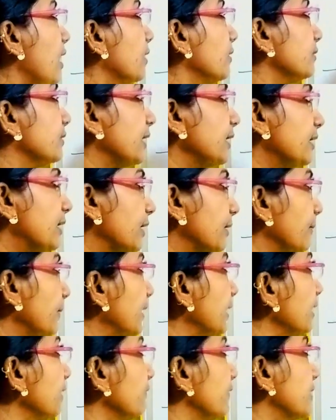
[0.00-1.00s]
that
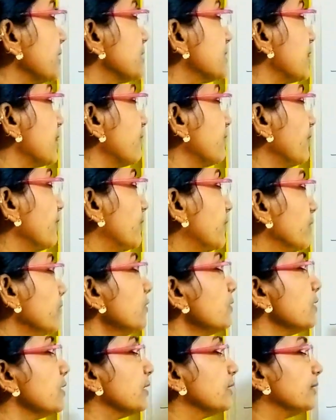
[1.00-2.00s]
remaining were survived now.
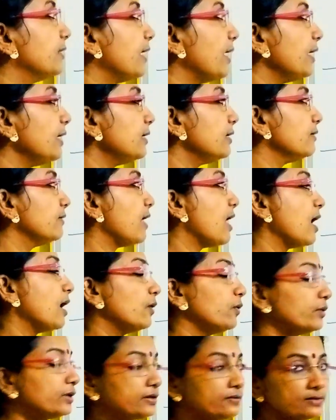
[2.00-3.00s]
That how
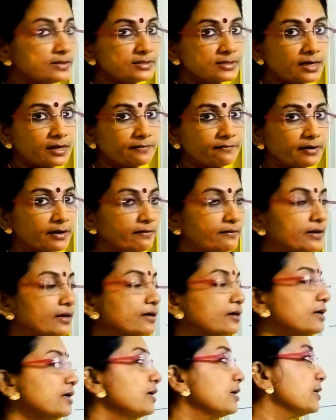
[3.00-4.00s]
it was survived?
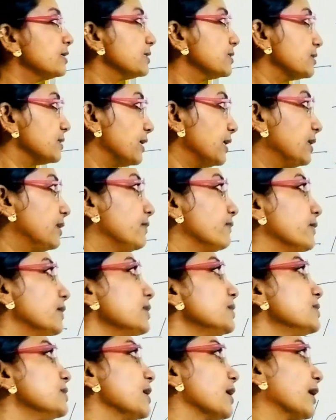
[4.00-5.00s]
It was
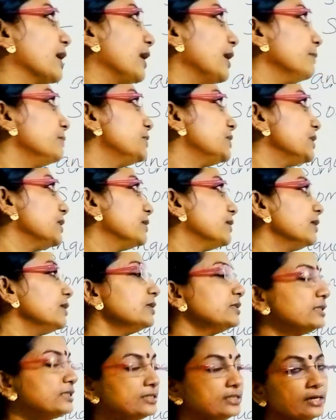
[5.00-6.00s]
kept in the
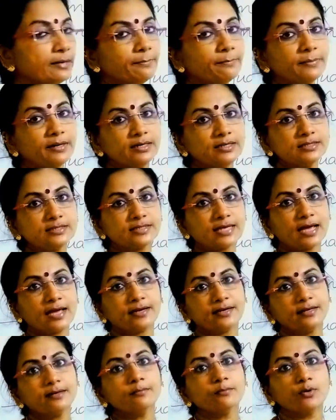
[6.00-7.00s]
temples and
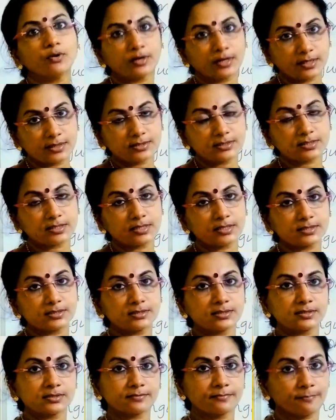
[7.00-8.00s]

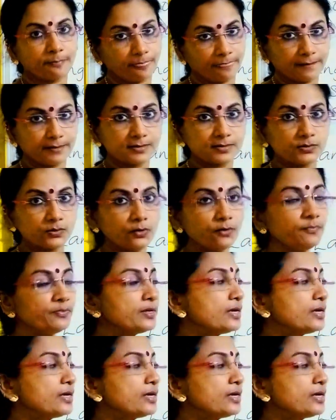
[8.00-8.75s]
monasteries. So